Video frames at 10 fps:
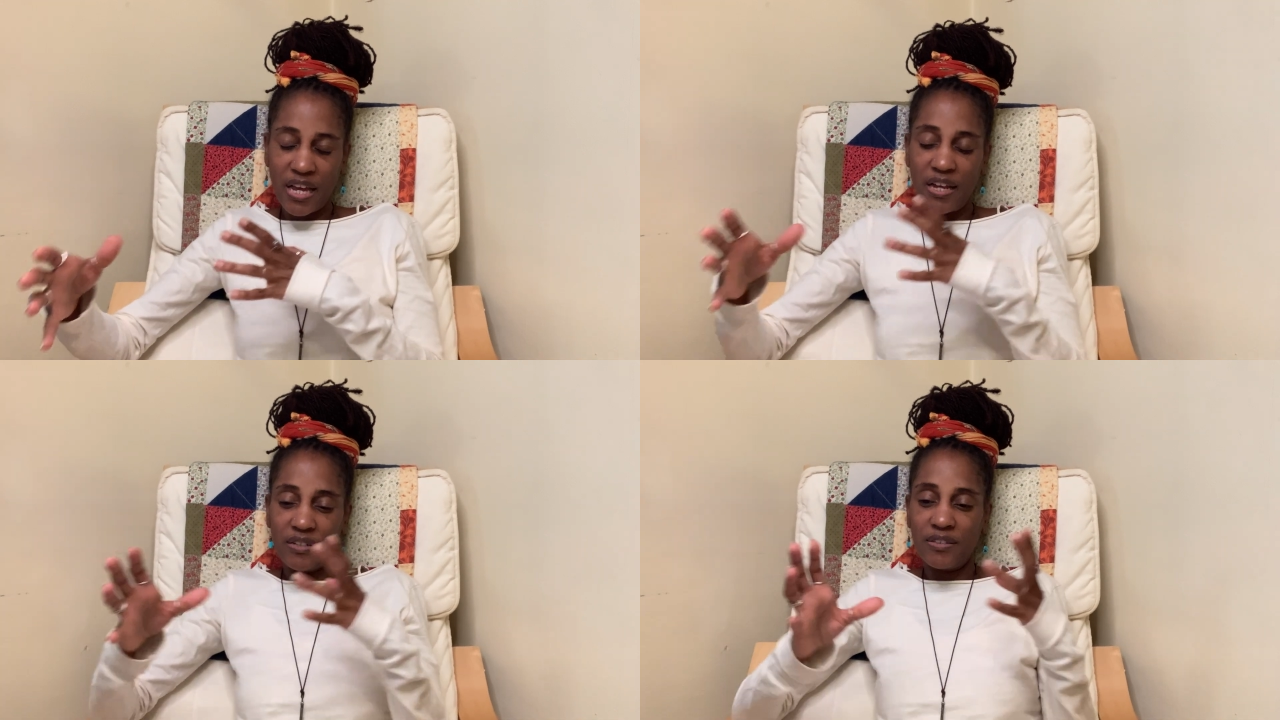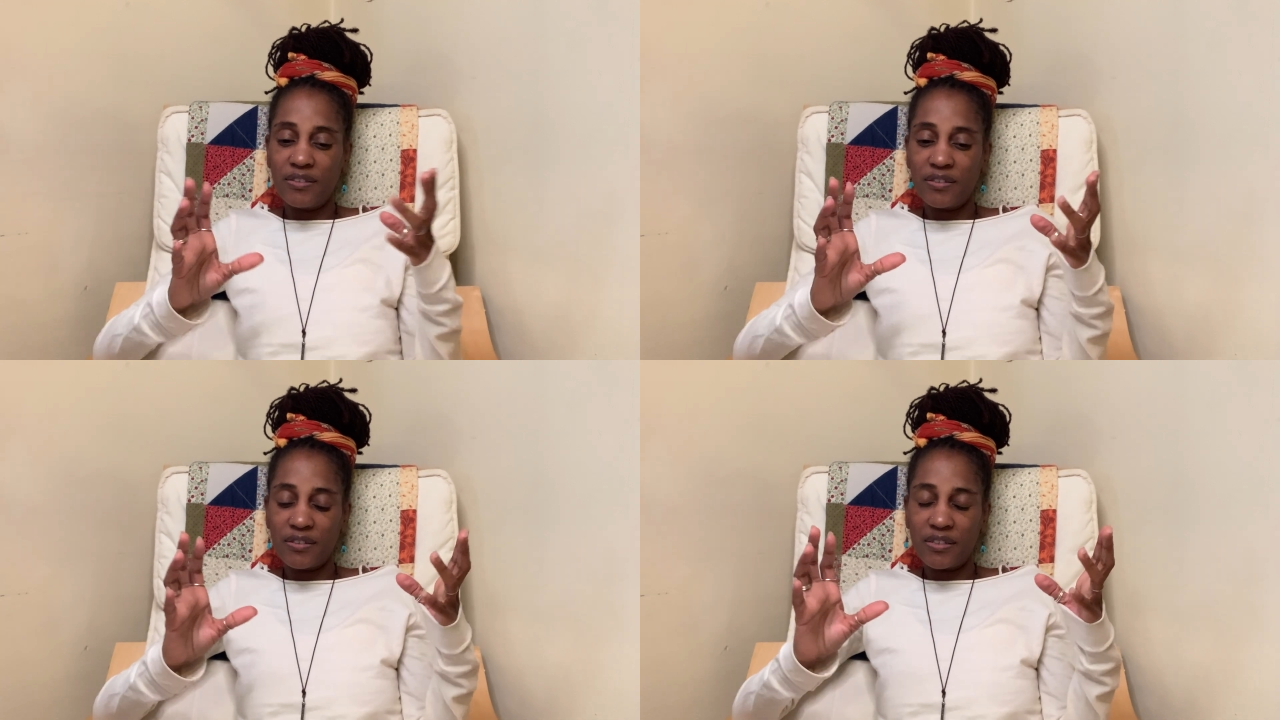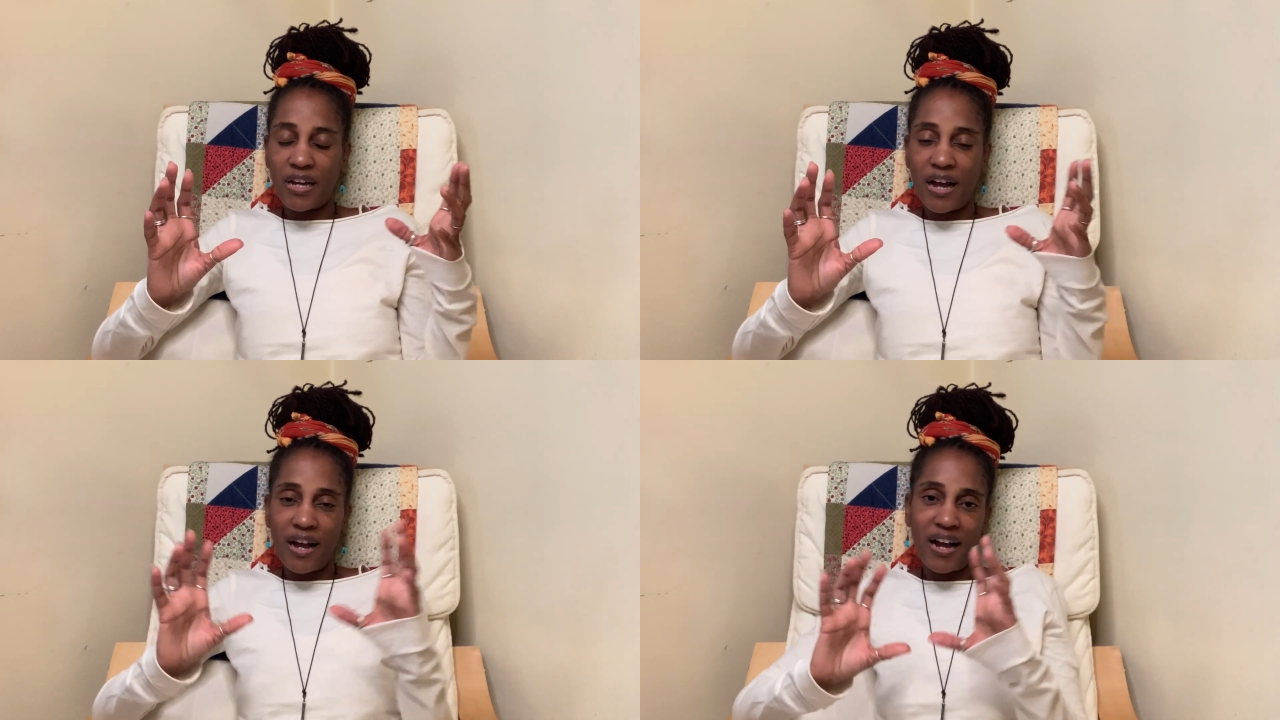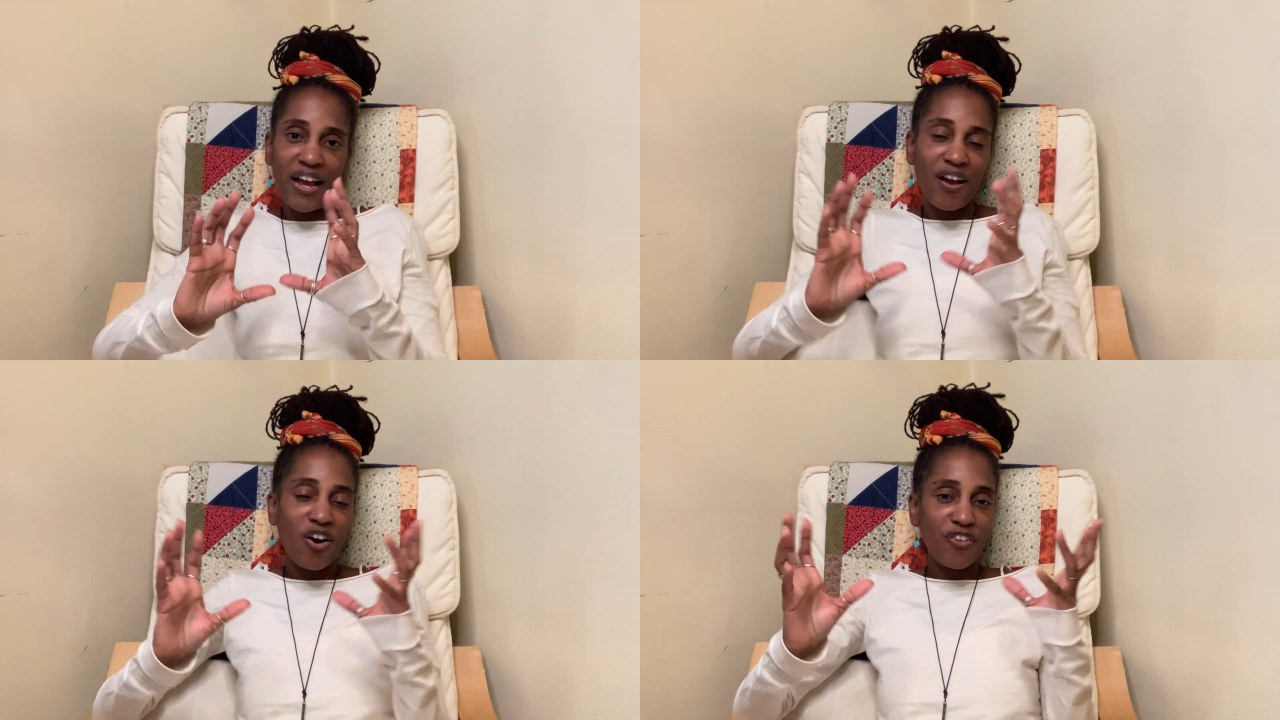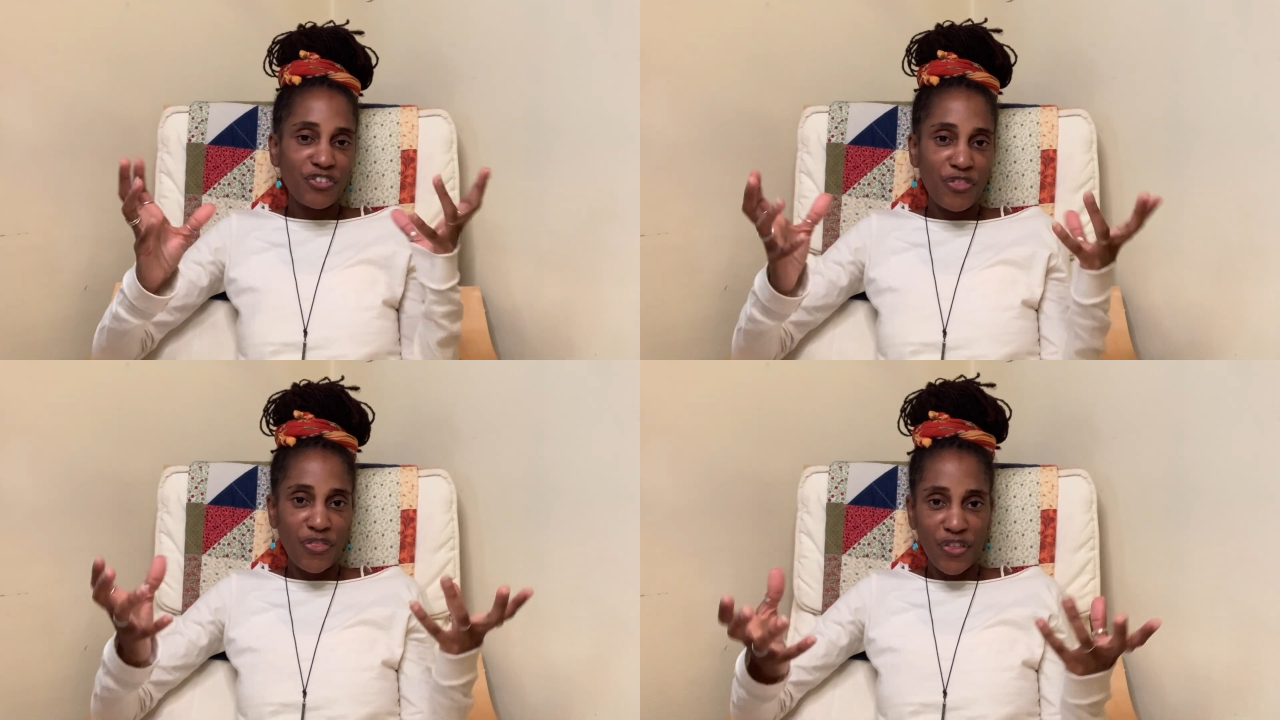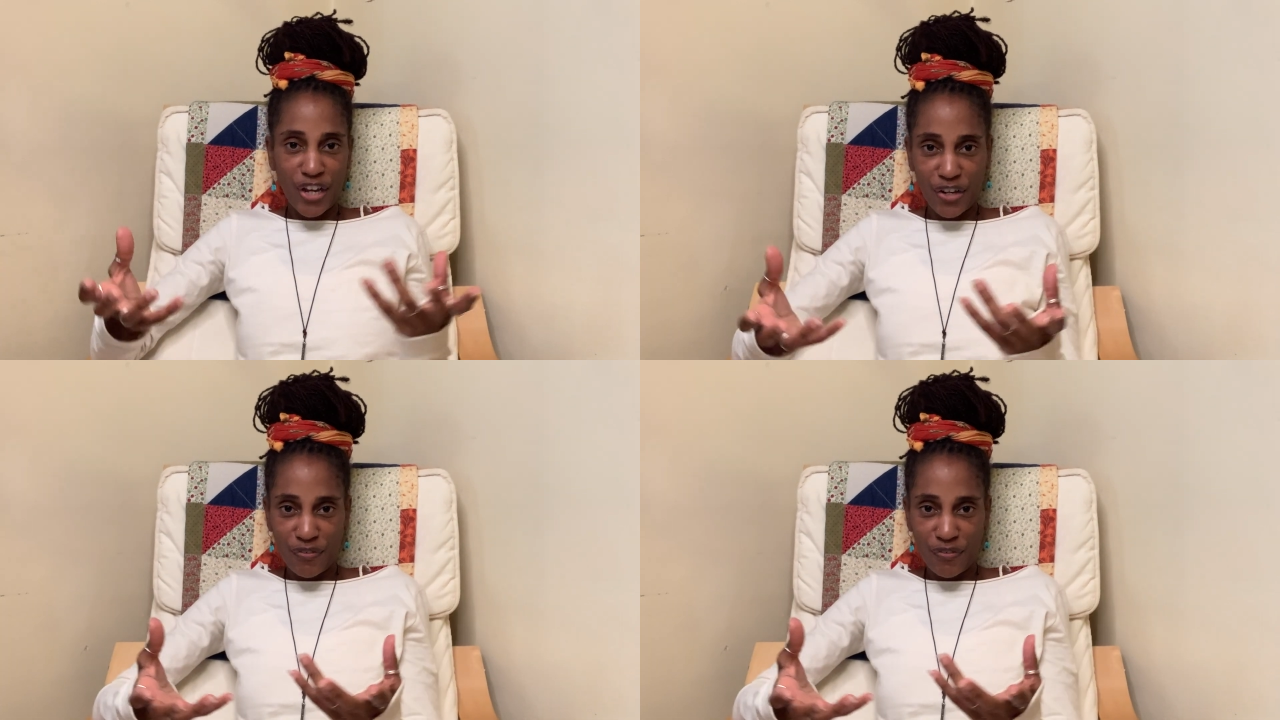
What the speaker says: and I often think